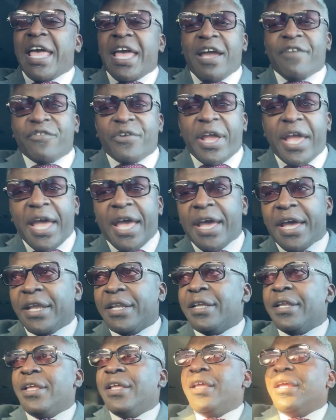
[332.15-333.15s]
ever had
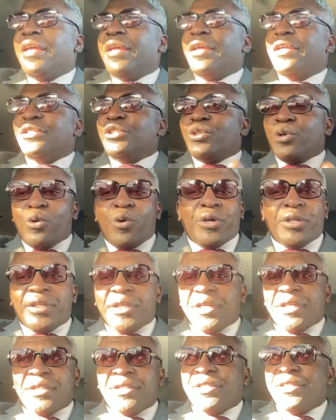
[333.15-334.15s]
doing
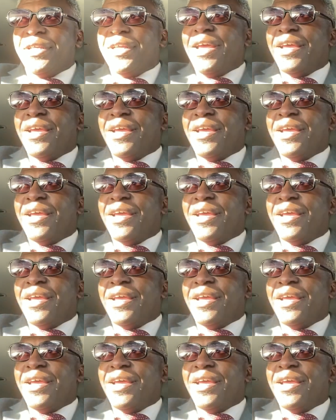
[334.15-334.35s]
this.